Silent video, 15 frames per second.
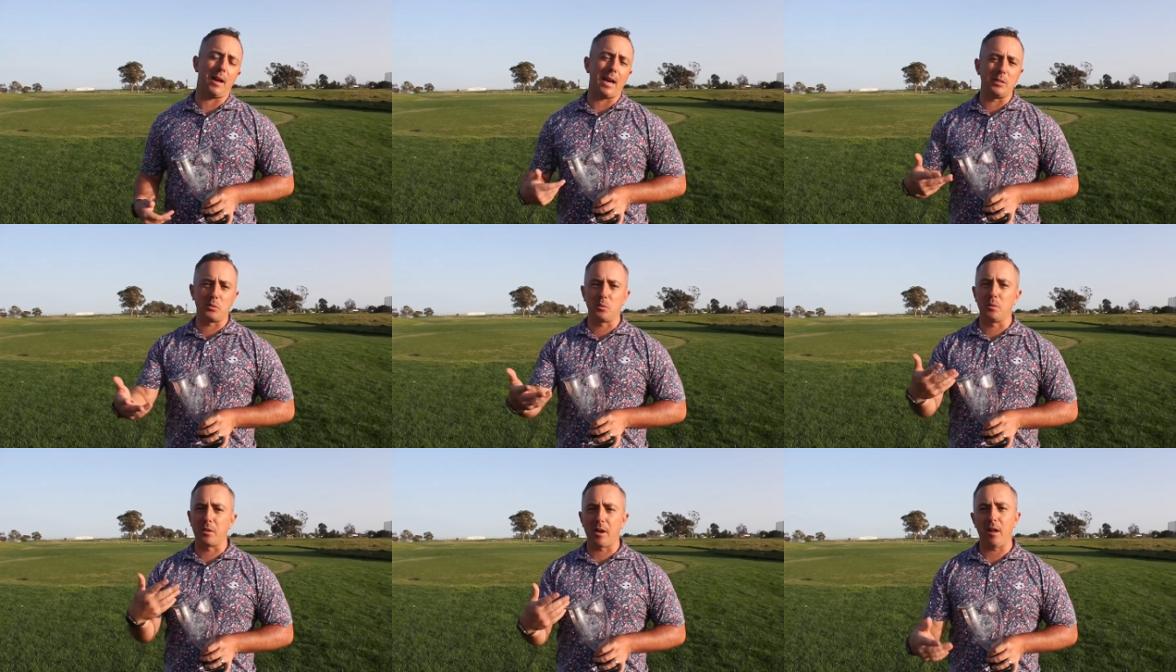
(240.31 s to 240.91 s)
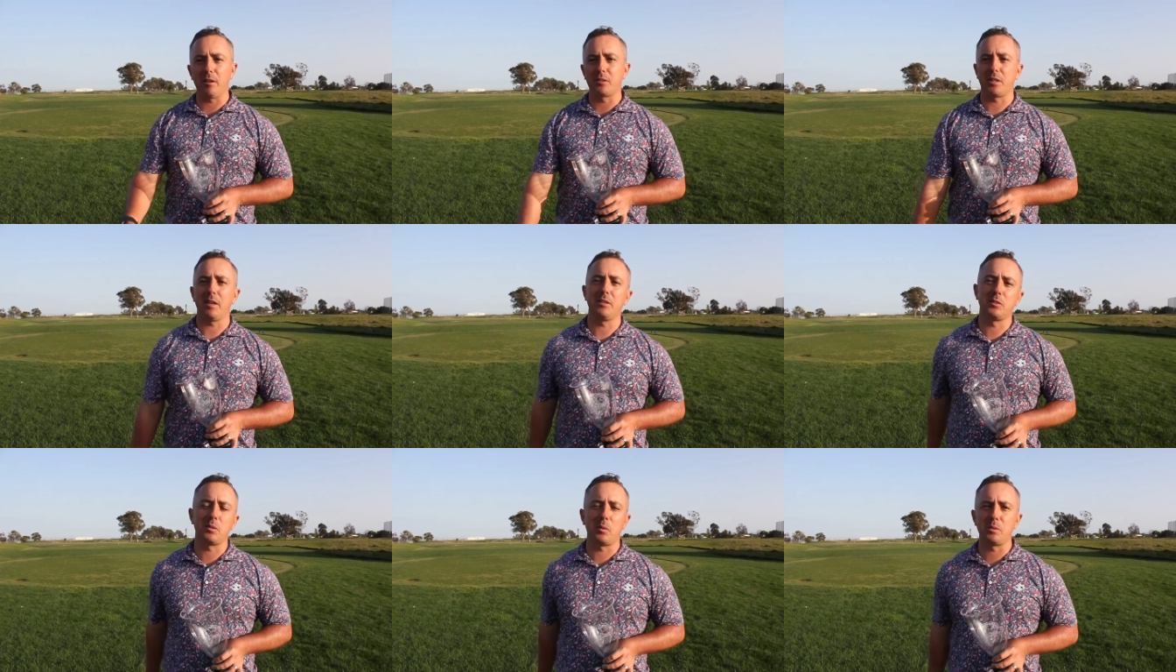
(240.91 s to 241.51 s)
high school and college
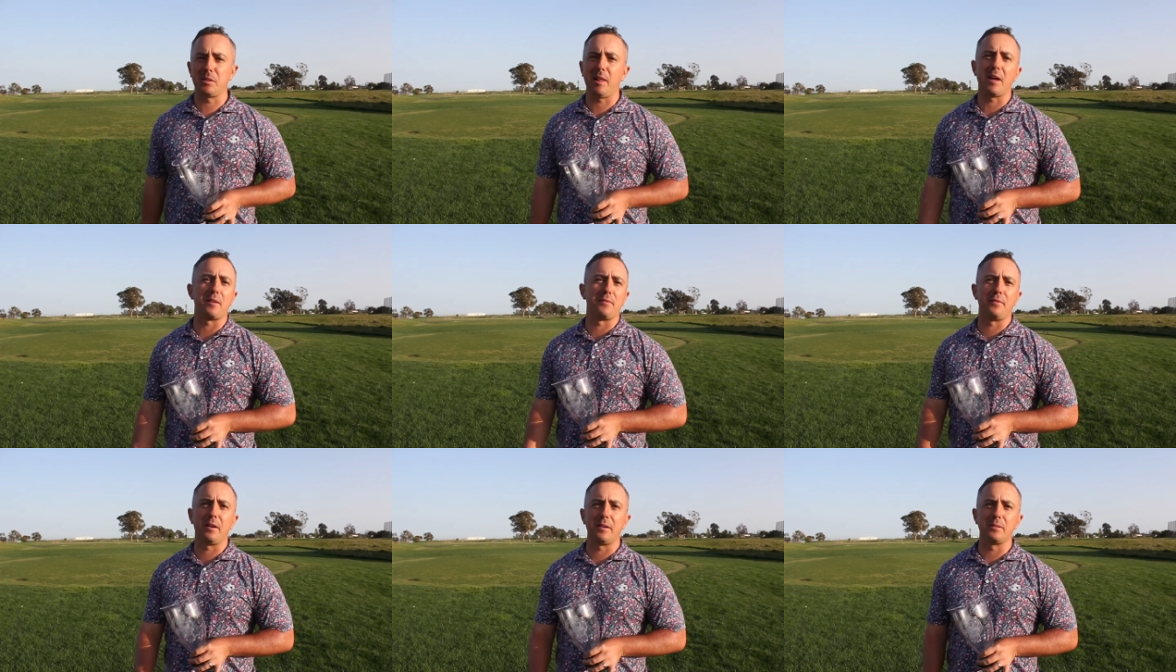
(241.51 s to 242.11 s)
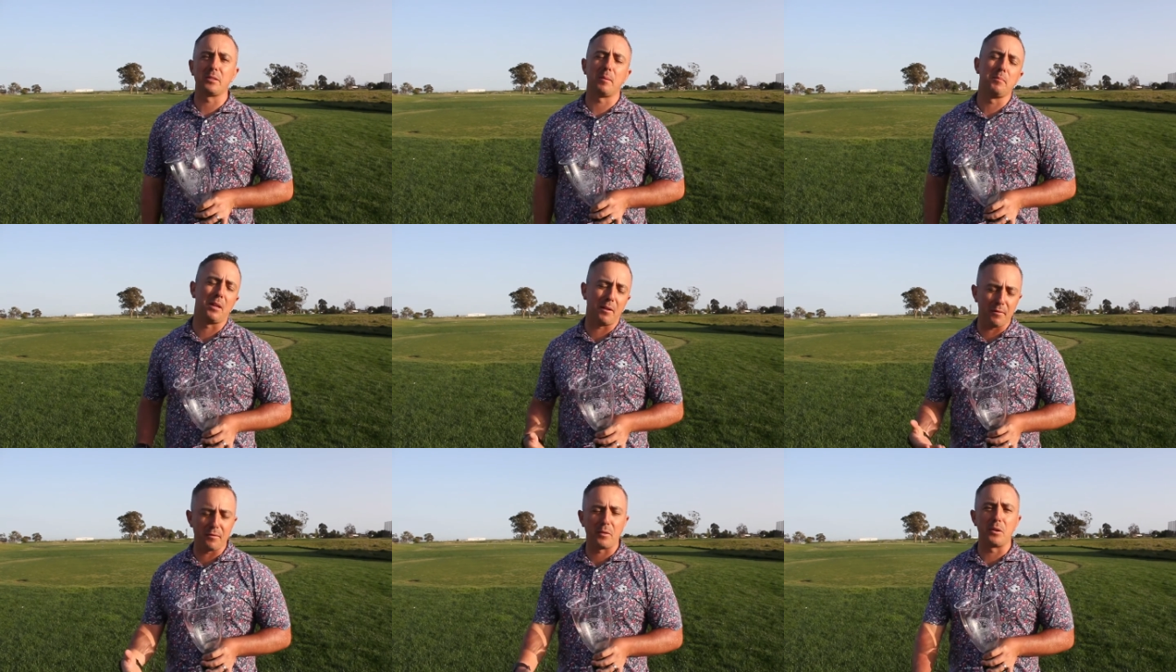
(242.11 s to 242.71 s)
kids is always a lot of fun. So I'm
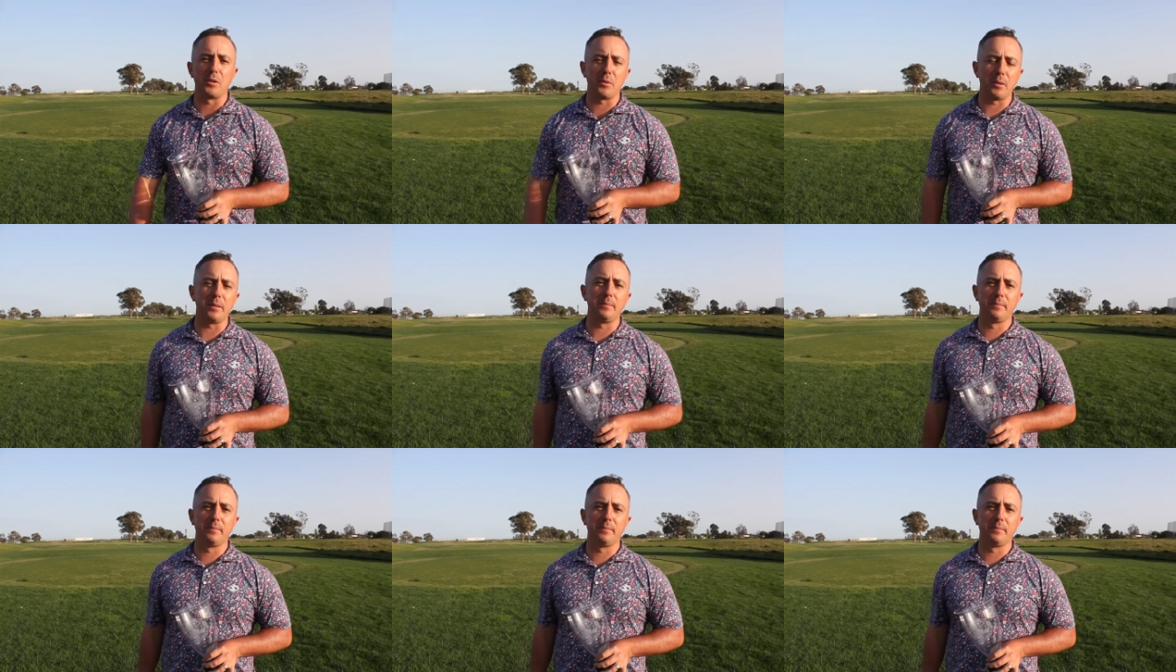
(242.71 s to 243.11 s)
looking forward to it.